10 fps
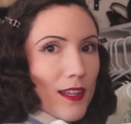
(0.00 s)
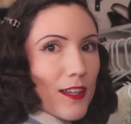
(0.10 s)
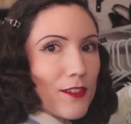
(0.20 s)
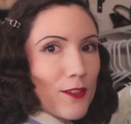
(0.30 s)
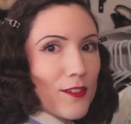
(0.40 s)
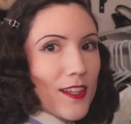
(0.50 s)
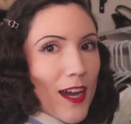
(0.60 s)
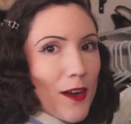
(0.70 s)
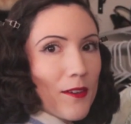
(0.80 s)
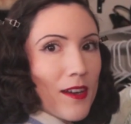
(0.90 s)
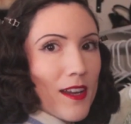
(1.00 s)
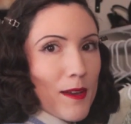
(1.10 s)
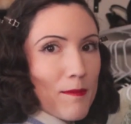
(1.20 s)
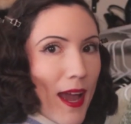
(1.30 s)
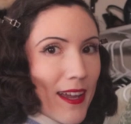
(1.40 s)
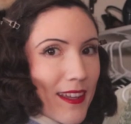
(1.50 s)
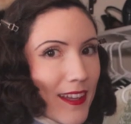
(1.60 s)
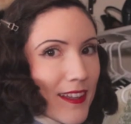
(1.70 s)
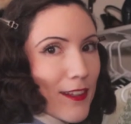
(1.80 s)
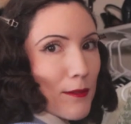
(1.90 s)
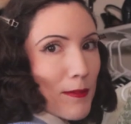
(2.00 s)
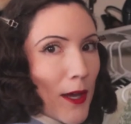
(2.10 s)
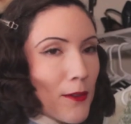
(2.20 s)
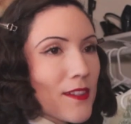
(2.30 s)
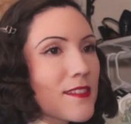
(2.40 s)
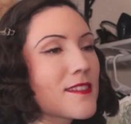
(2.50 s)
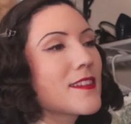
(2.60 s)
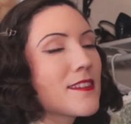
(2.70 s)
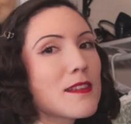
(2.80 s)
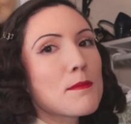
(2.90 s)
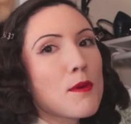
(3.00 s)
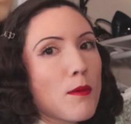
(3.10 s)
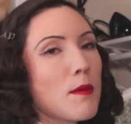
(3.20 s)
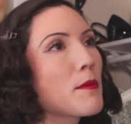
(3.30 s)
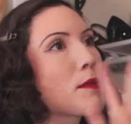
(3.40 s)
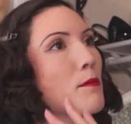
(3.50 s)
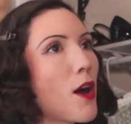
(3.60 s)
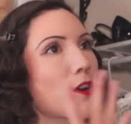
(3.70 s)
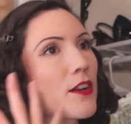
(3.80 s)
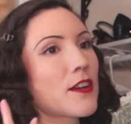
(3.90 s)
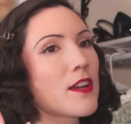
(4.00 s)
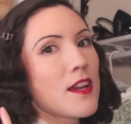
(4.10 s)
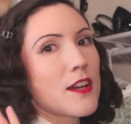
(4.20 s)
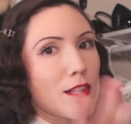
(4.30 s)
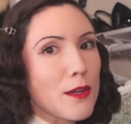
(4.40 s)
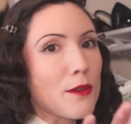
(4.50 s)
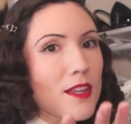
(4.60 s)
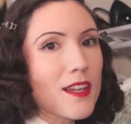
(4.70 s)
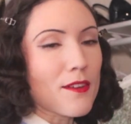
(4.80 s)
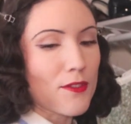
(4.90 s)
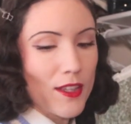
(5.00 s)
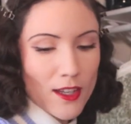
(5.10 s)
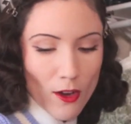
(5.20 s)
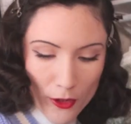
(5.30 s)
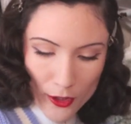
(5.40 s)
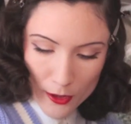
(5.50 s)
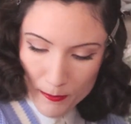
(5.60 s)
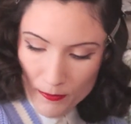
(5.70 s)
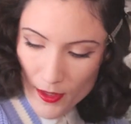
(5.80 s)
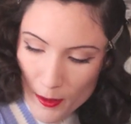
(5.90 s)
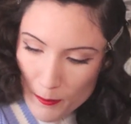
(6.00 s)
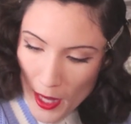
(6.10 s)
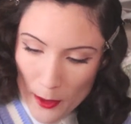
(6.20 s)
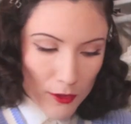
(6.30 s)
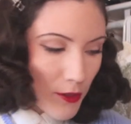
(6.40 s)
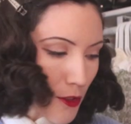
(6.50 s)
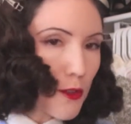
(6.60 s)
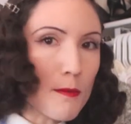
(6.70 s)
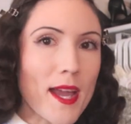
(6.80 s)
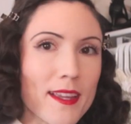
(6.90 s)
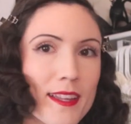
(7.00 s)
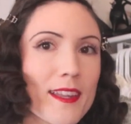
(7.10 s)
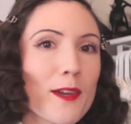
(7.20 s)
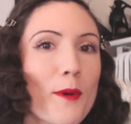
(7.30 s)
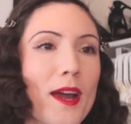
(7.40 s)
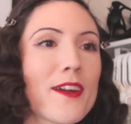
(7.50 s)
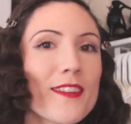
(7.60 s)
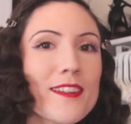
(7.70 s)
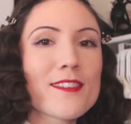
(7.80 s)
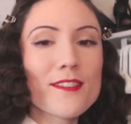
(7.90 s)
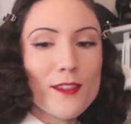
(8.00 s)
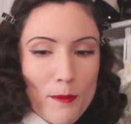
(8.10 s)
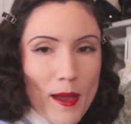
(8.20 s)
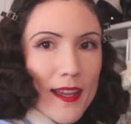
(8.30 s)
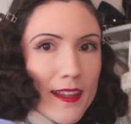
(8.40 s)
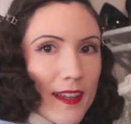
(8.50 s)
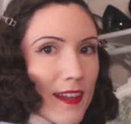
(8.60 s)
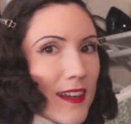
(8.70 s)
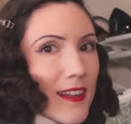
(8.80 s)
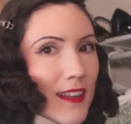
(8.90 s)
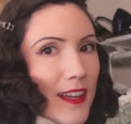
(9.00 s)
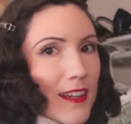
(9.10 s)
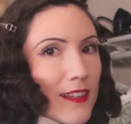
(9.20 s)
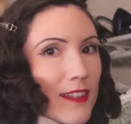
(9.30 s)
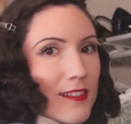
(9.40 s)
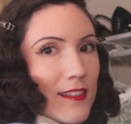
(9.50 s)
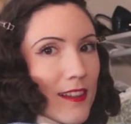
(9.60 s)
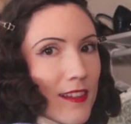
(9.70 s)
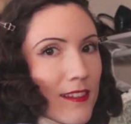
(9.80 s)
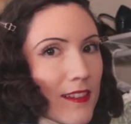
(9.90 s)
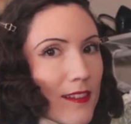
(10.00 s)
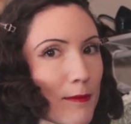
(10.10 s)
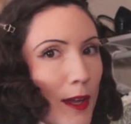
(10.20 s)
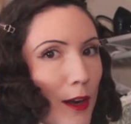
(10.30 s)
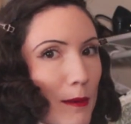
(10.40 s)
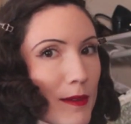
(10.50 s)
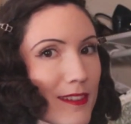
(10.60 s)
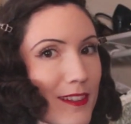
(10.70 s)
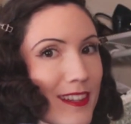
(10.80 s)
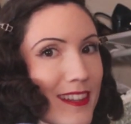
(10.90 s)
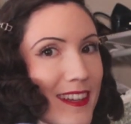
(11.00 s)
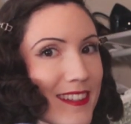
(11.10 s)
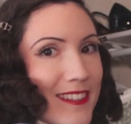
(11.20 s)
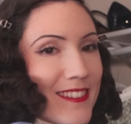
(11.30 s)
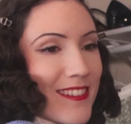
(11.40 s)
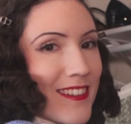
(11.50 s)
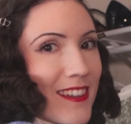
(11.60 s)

Like, do you see how baggy this blouse is? See, this is the problem with modern clothing. I feel like all their like blouses are so baggy. Like, why are these so baggy? Like, this. My arm is literally this.